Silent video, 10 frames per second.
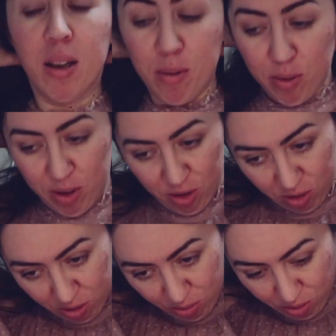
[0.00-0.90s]
I'm doing a
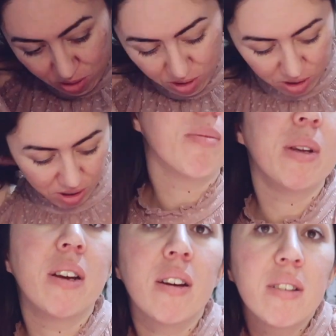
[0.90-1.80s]
circle skirt
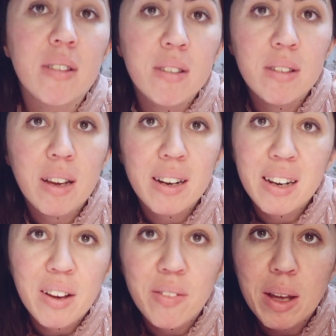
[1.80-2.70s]
because I
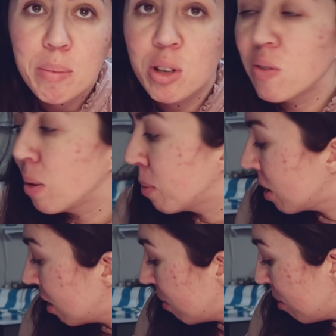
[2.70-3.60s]
didn't have that much
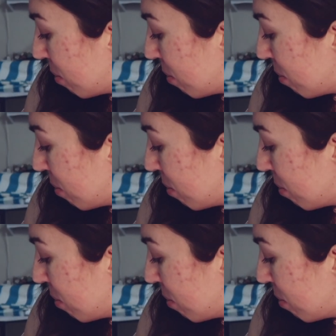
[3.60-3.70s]
fabric anyway.